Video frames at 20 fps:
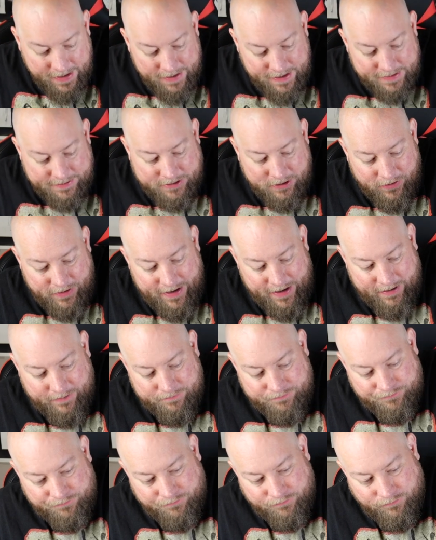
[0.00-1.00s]
Let's go ahead.
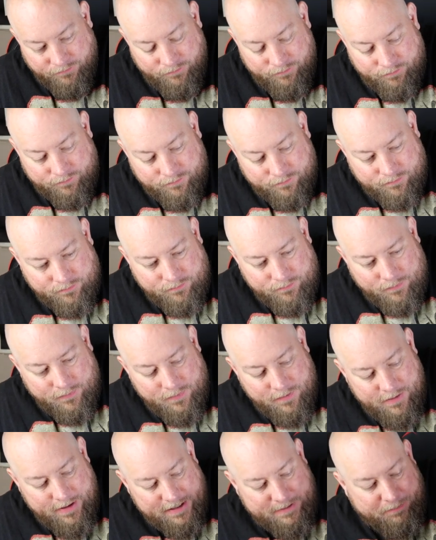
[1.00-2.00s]

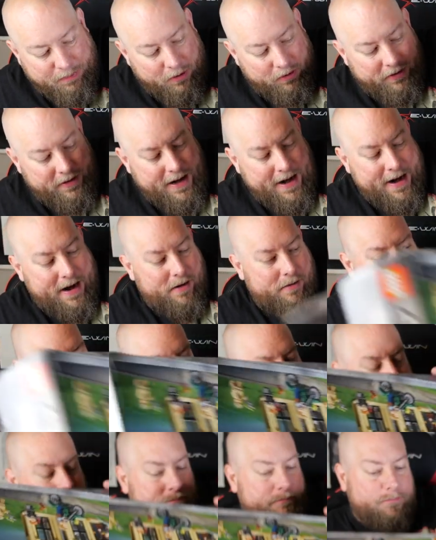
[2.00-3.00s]
Let's pull it out.
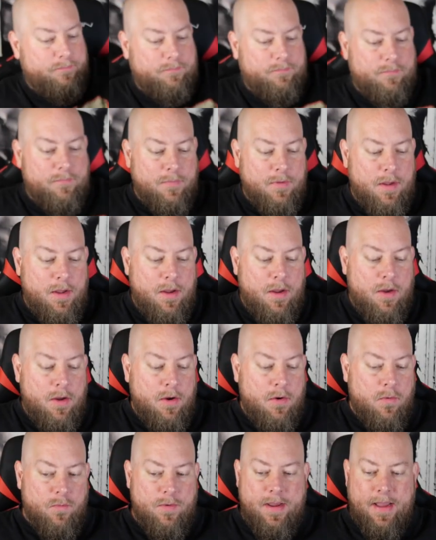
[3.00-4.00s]

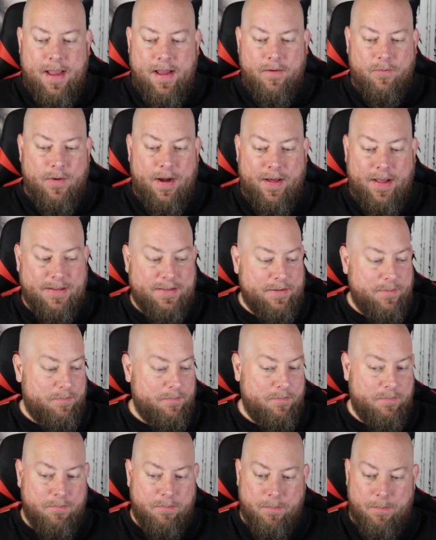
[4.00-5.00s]
We have, wow, that's a
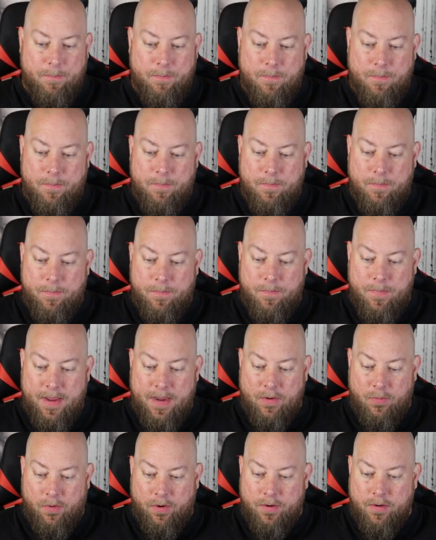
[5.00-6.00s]

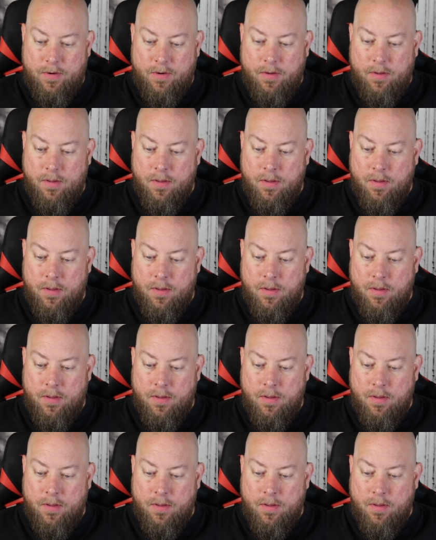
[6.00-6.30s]
big one.